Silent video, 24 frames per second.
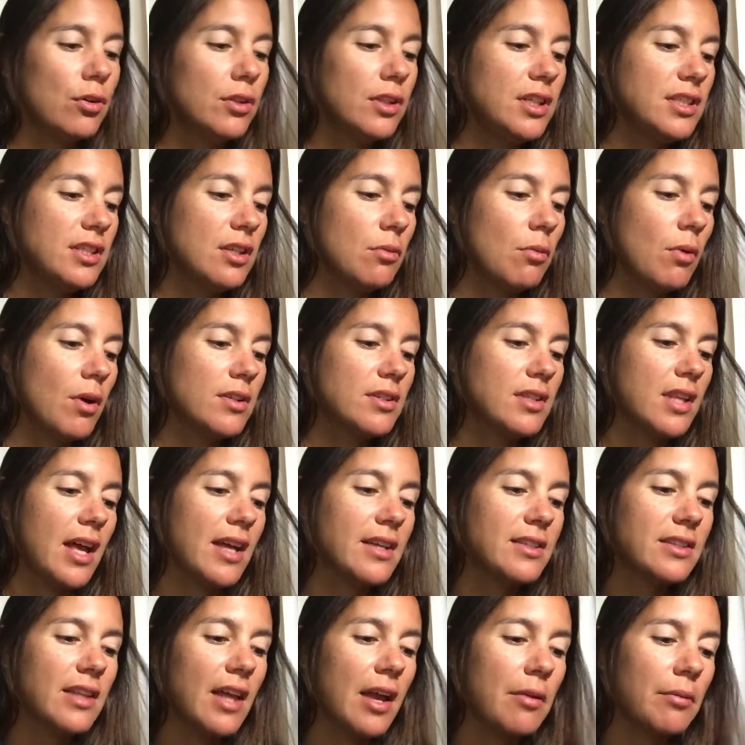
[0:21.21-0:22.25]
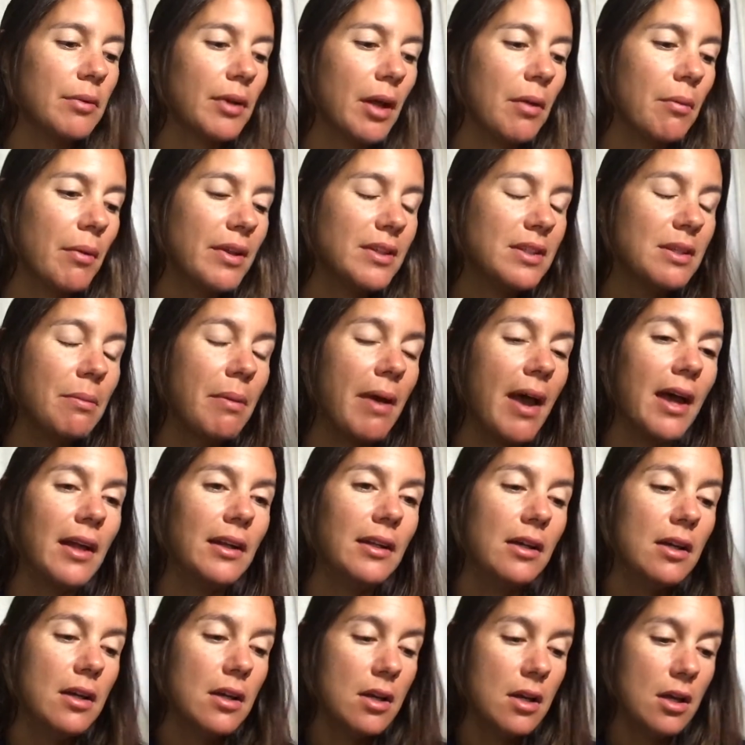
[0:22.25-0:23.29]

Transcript: At least it was last night when I went to bed.